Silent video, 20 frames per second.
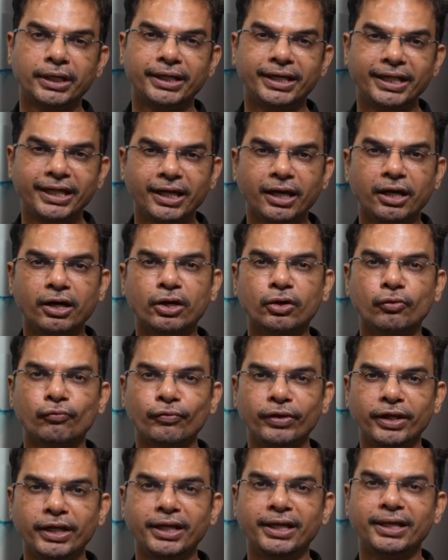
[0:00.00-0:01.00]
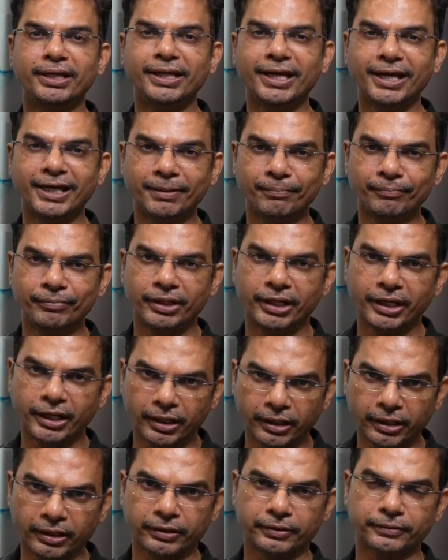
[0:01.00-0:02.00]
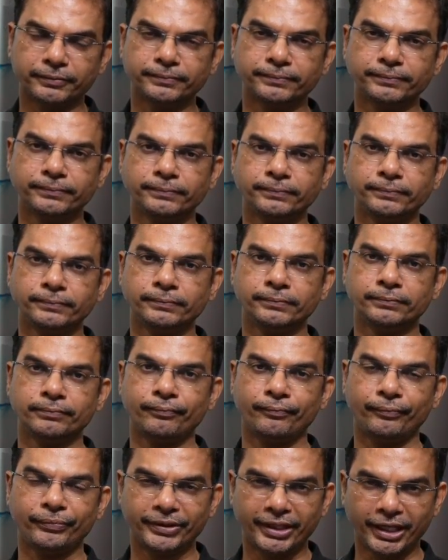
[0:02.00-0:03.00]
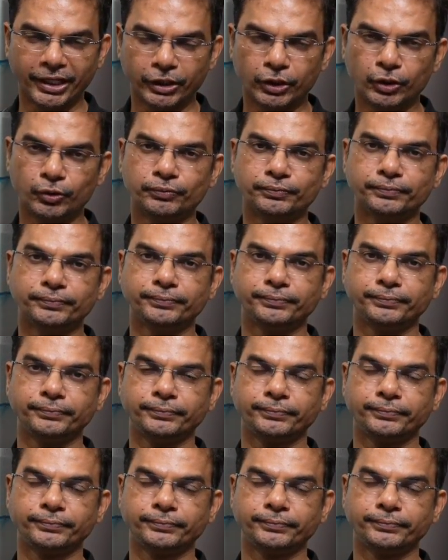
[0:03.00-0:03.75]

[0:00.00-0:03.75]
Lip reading: DRVAMAR. Thank you.